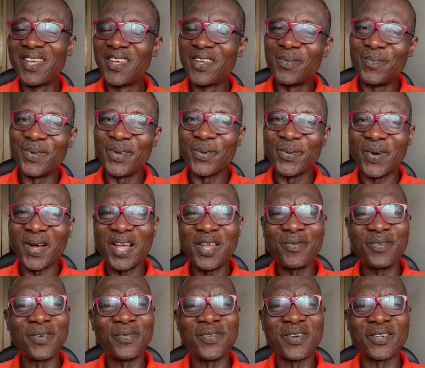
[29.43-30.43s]
Meanwhile, if
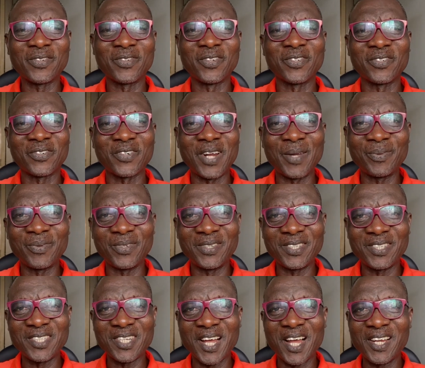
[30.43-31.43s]
you've not subscribed to this
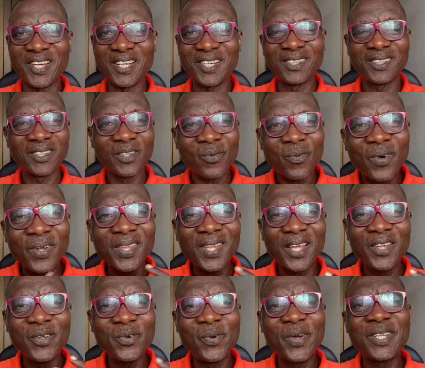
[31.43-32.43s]
channel, what are
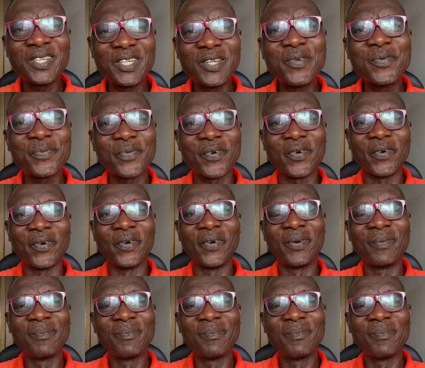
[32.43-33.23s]
you waiting for?